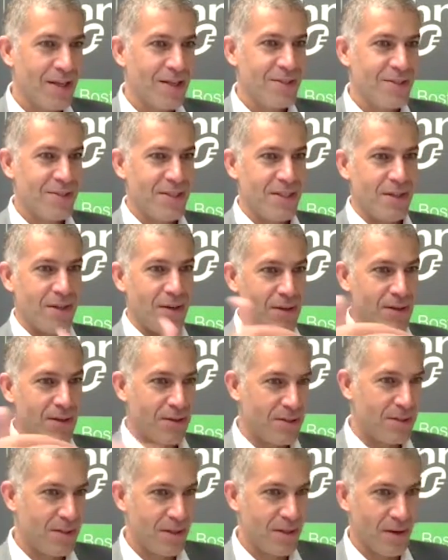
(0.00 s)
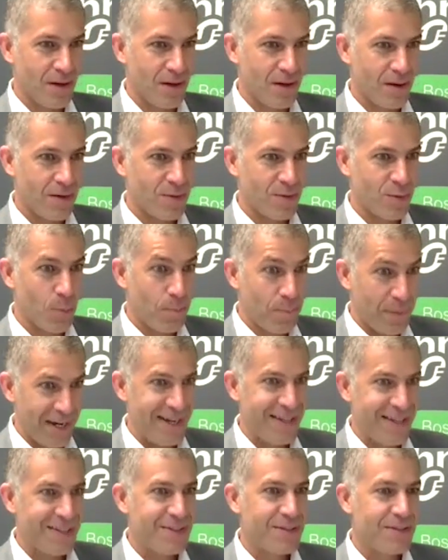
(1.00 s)
The
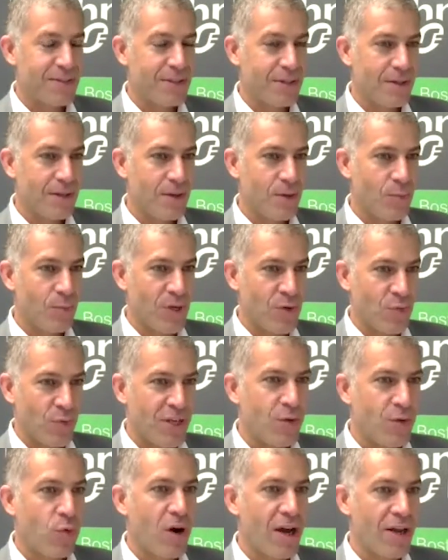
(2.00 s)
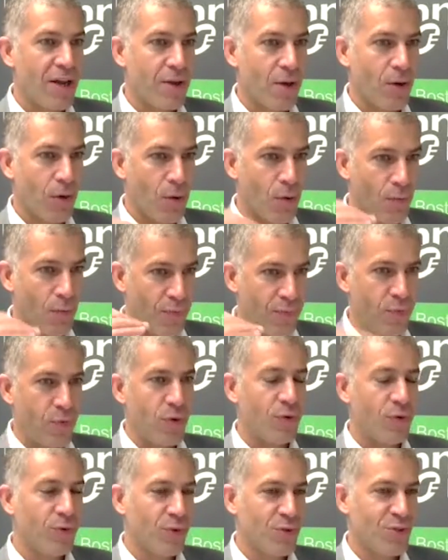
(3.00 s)
plant will require a full
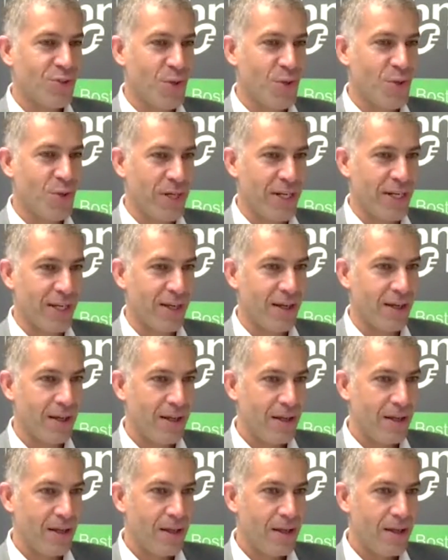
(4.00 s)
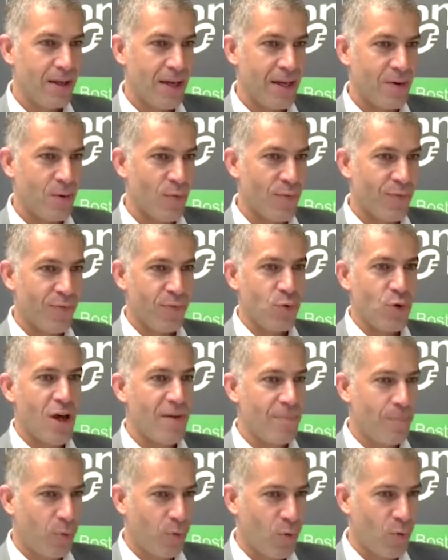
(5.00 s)
understanding and a full
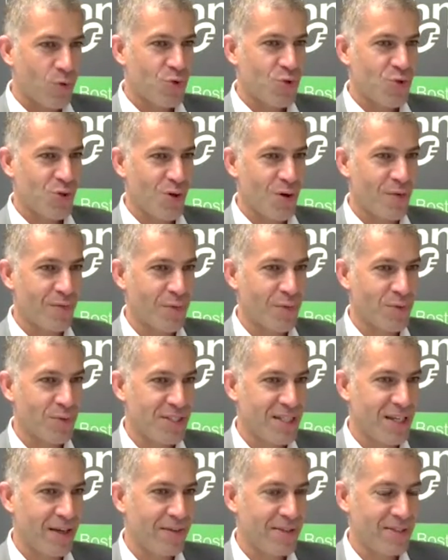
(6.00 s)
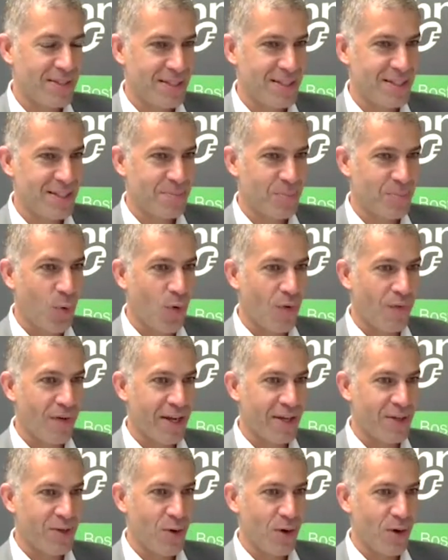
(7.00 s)
approach of the services
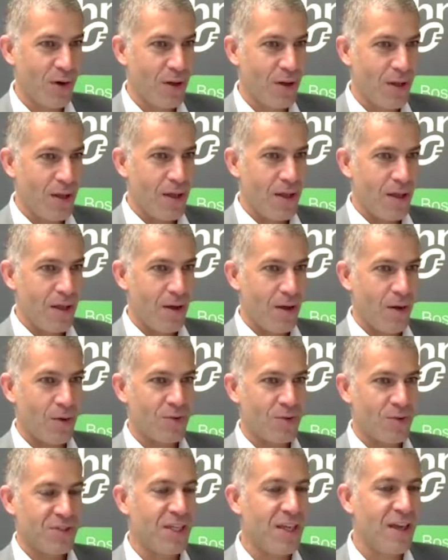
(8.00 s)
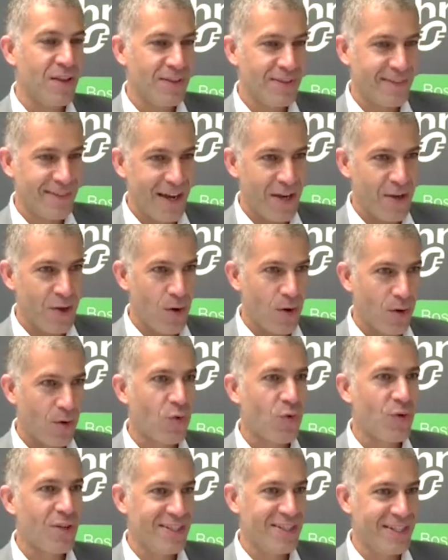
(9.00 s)
provider on the entire
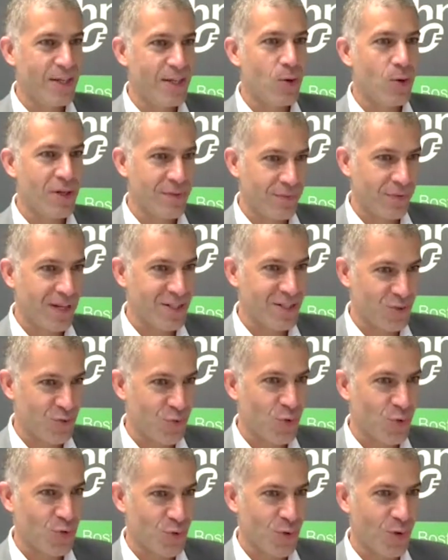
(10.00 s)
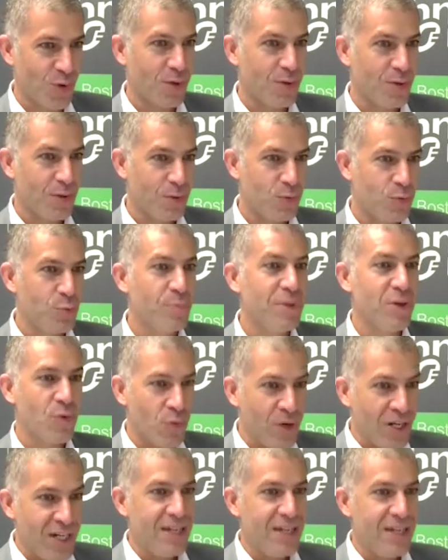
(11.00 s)
critical infrastructure to be
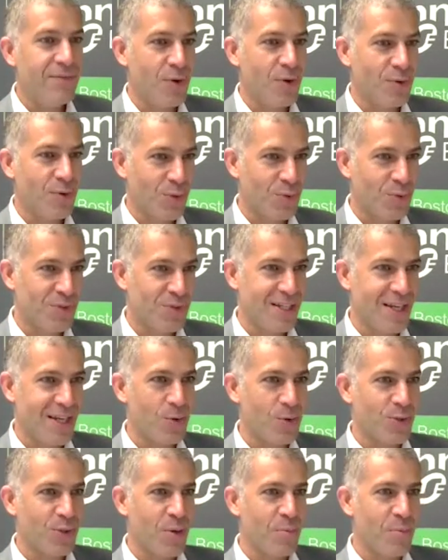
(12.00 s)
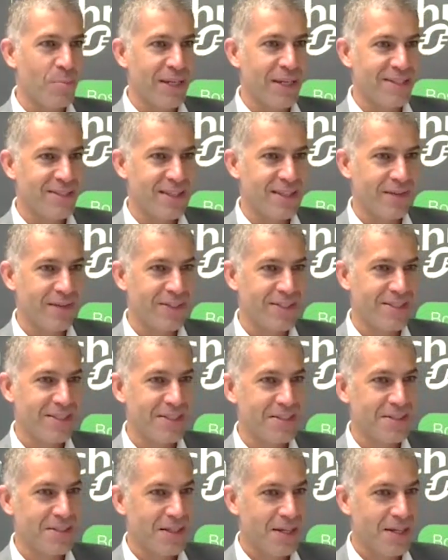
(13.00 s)
relevant on the outcome-based services.